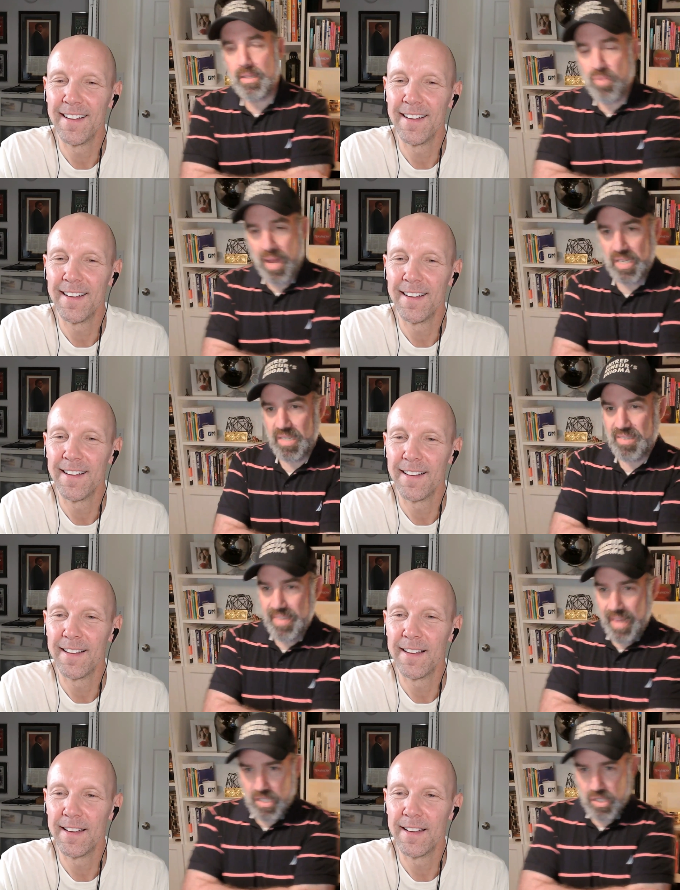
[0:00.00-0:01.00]
Speaker 1: directions
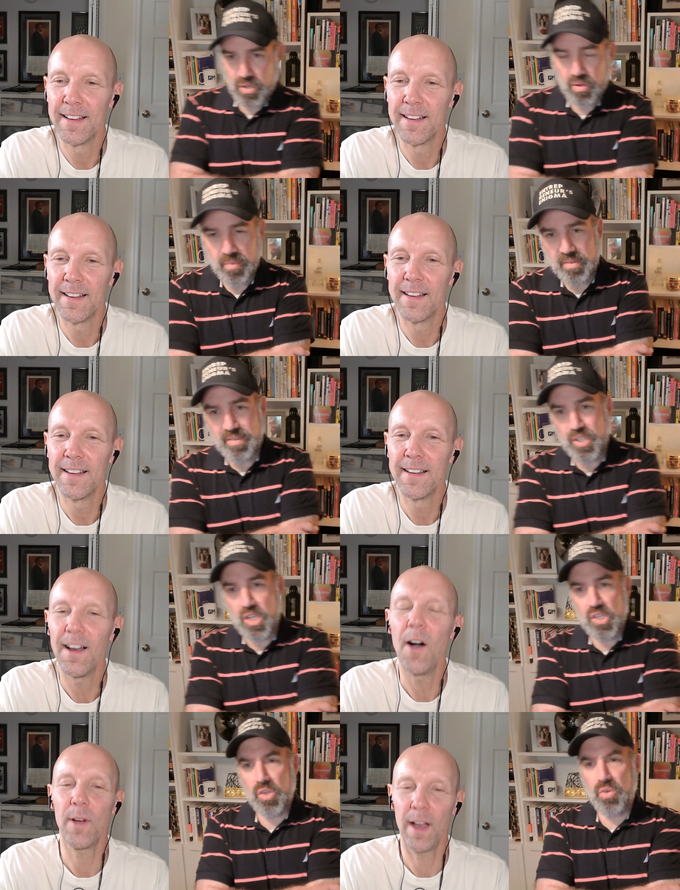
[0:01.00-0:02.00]
statue by
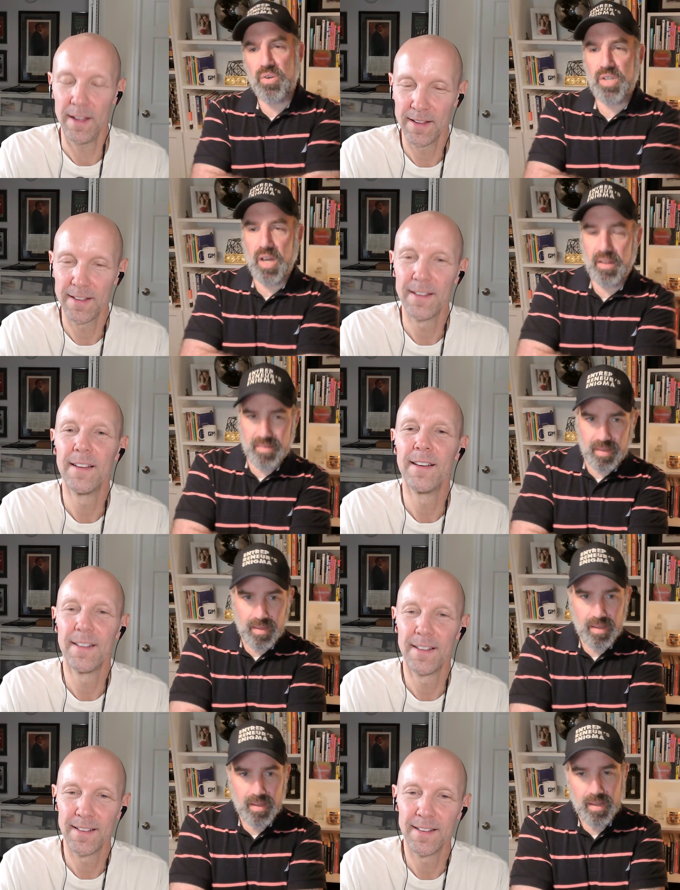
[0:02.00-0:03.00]
J. Okay. Seward
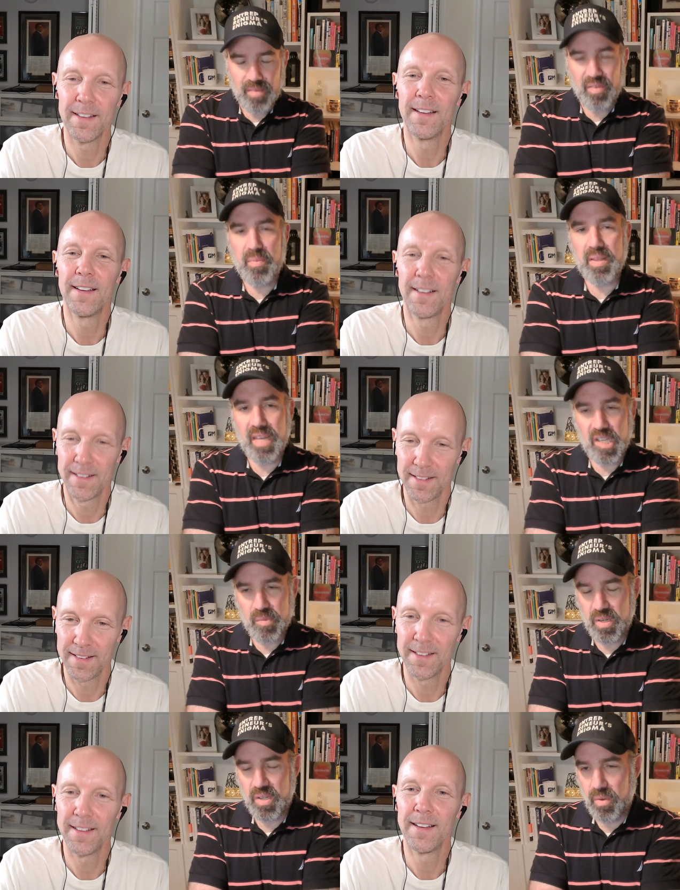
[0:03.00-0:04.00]
Johnson. If you've ever been to
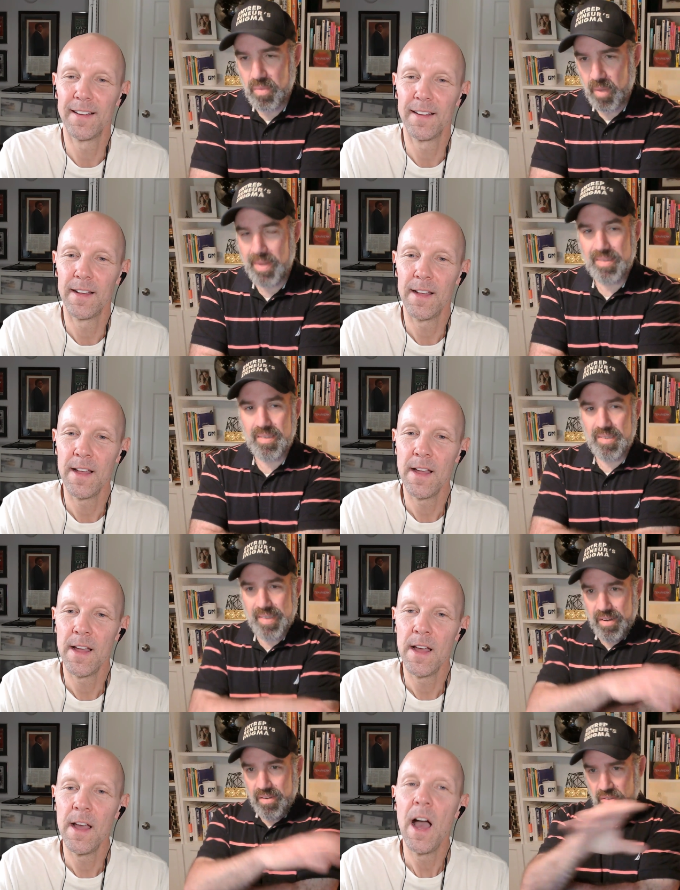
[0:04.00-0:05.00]
Gettysburg, you know what I'm talking about. It's in the
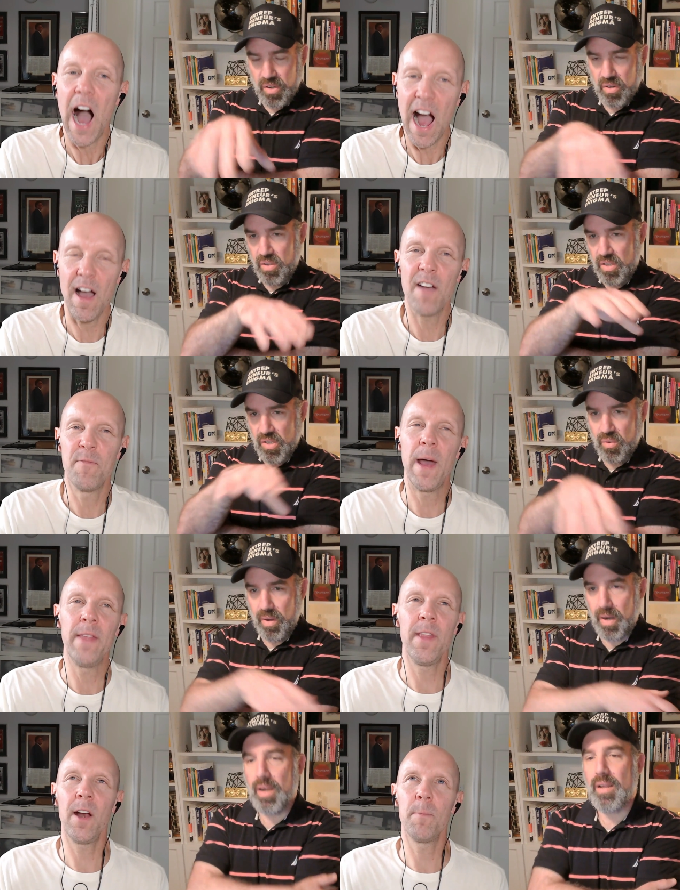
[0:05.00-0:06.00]
center of the circle. I, have
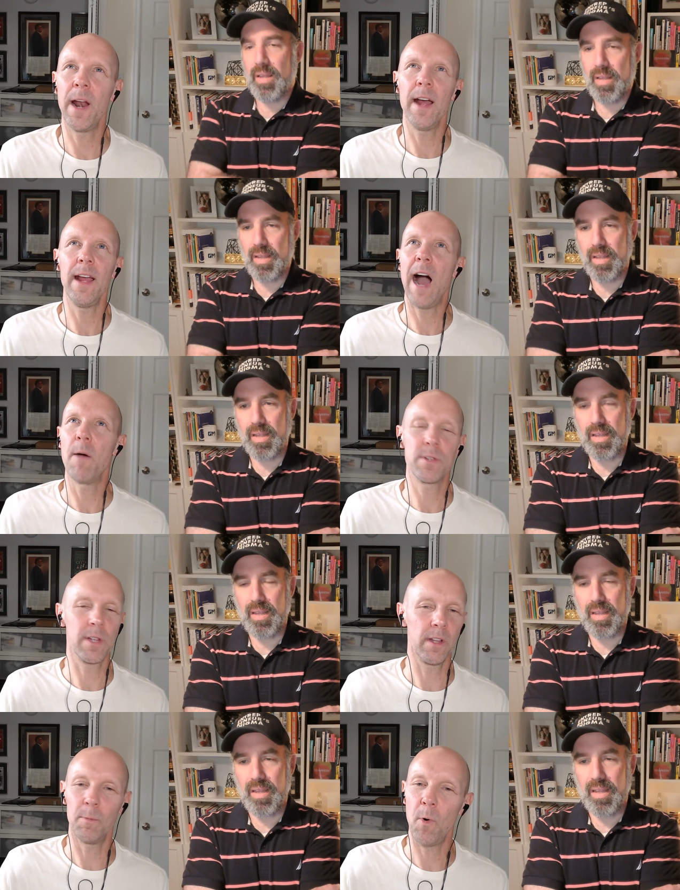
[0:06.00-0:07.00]
been there,
Speaker 2: but I, I was
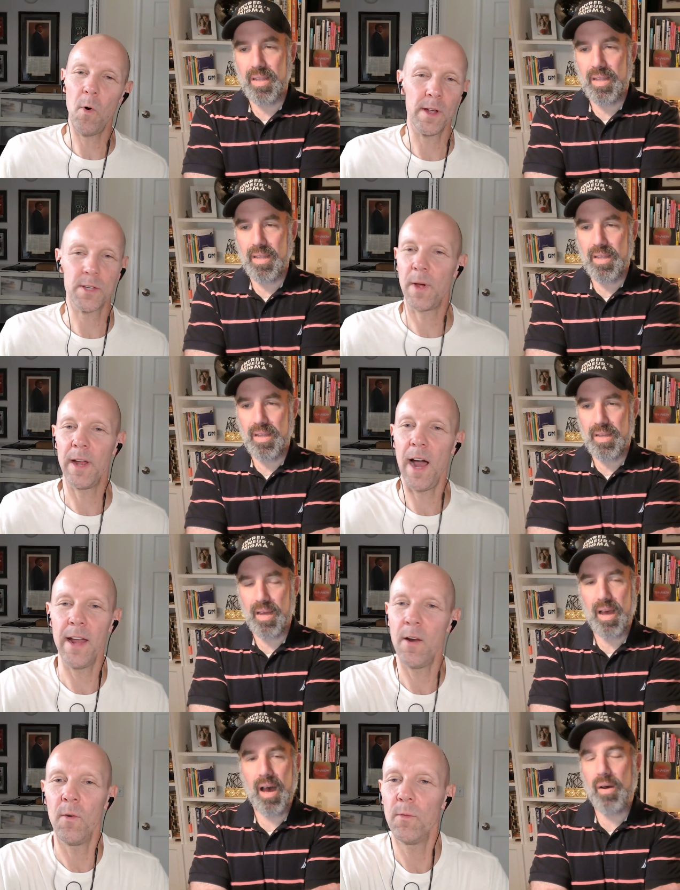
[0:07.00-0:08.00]
a little boy, so I, I
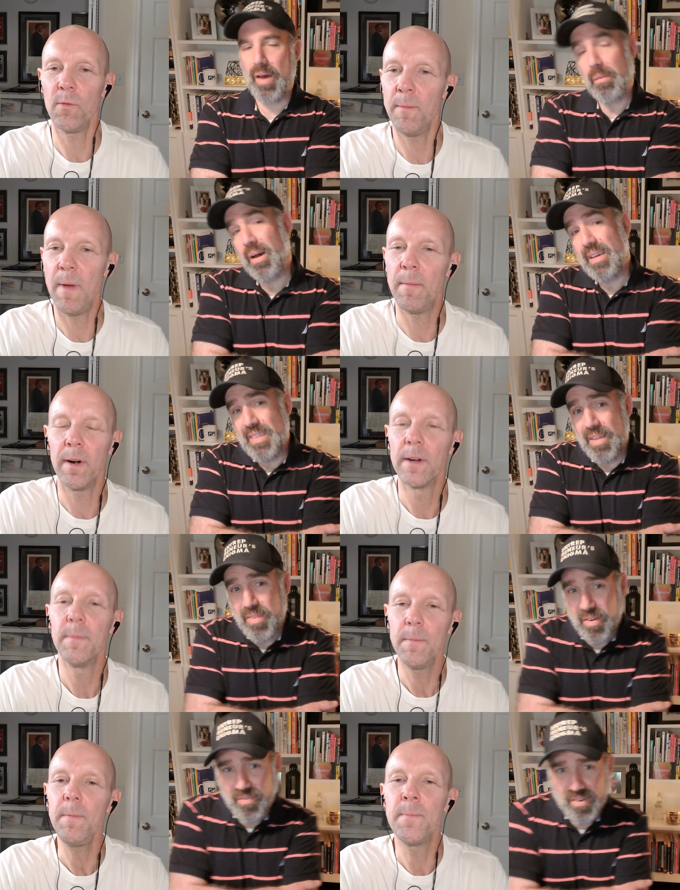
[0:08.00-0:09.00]
yeah, don't. Oh, well,
Speaker 1: I
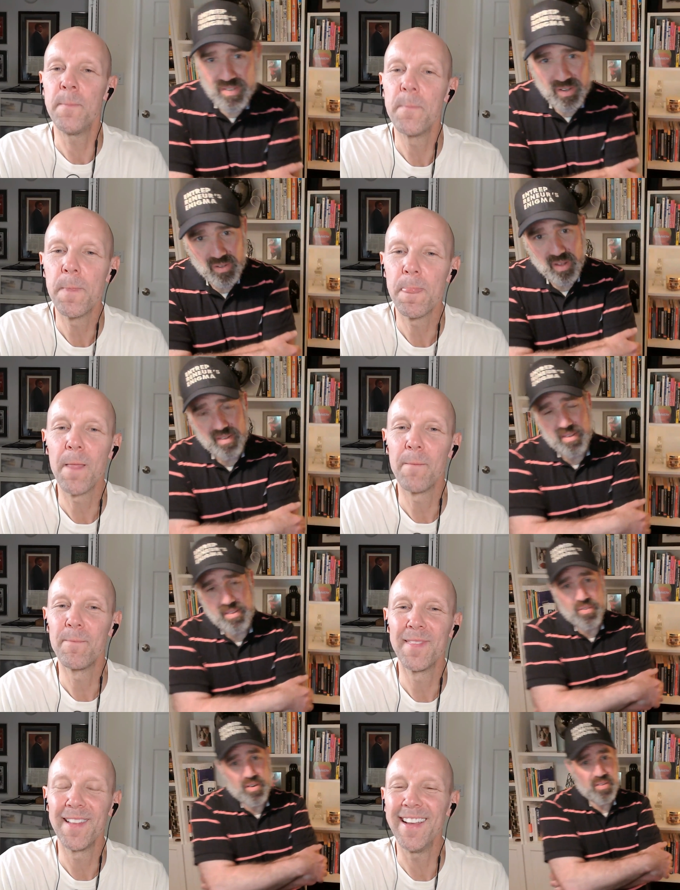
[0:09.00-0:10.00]
lived there for so long, uh,
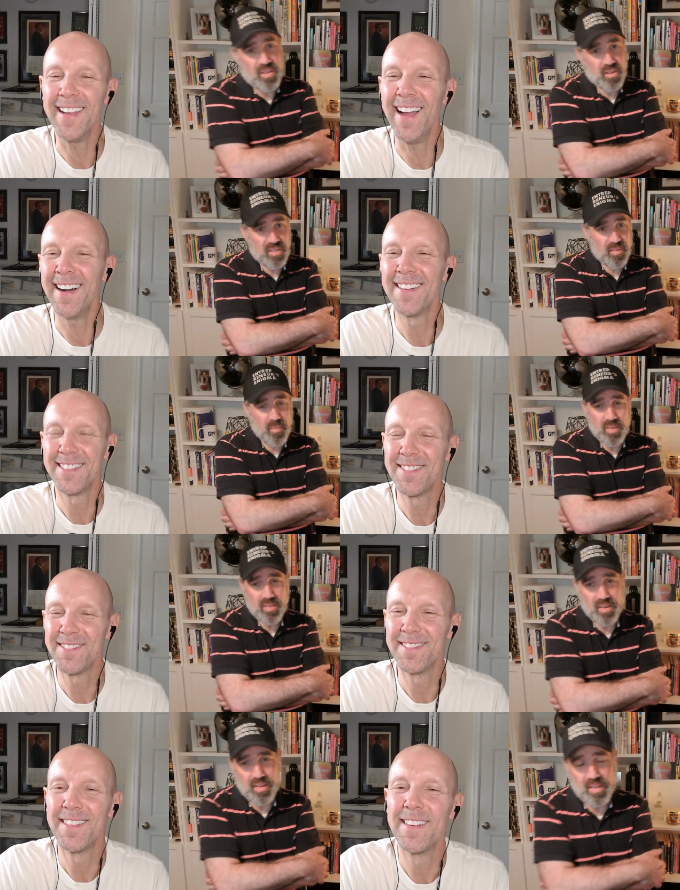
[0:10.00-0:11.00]
for you yeah. know, seven
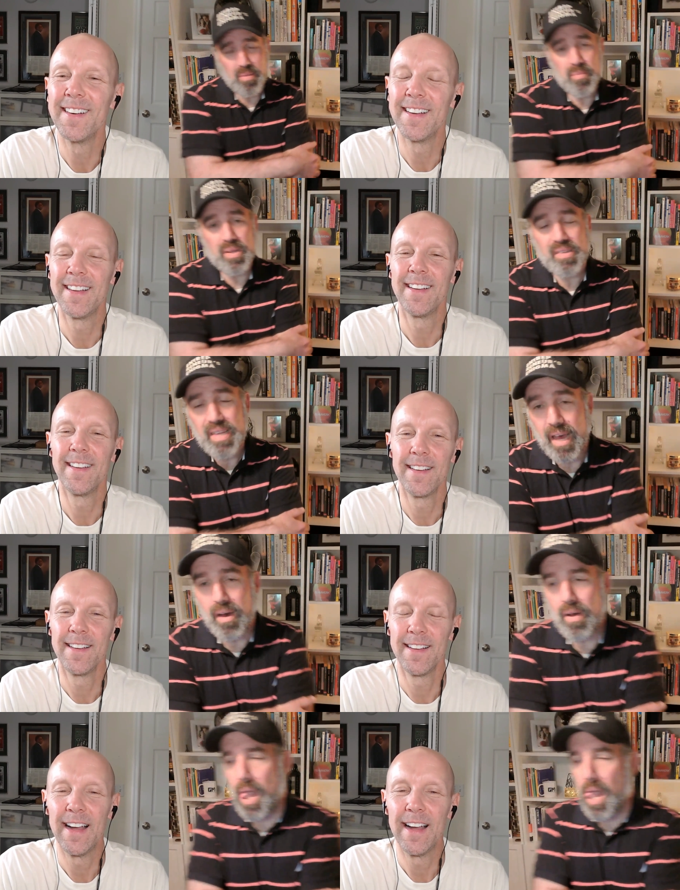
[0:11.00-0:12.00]
months. But anyhow,